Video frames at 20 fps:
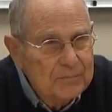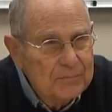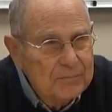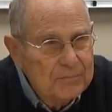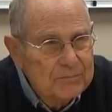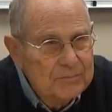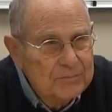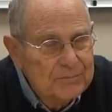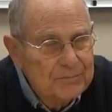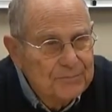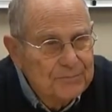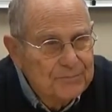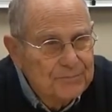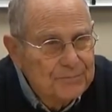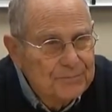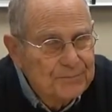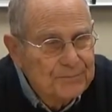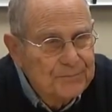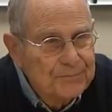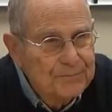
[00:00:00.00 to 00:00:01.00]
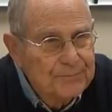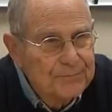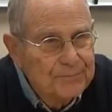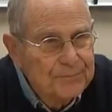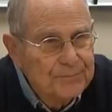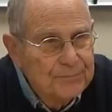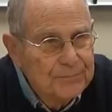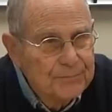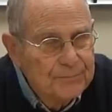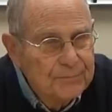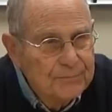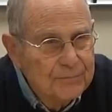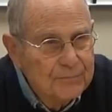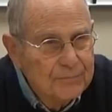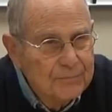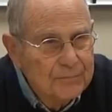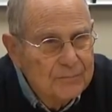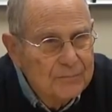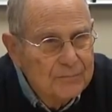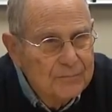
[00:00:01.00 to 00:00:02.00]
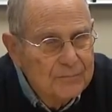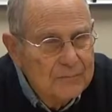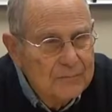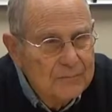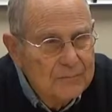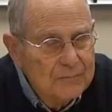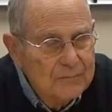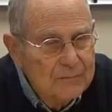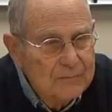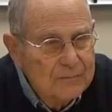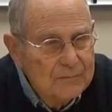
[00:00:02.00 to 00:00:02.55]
(no one is talking)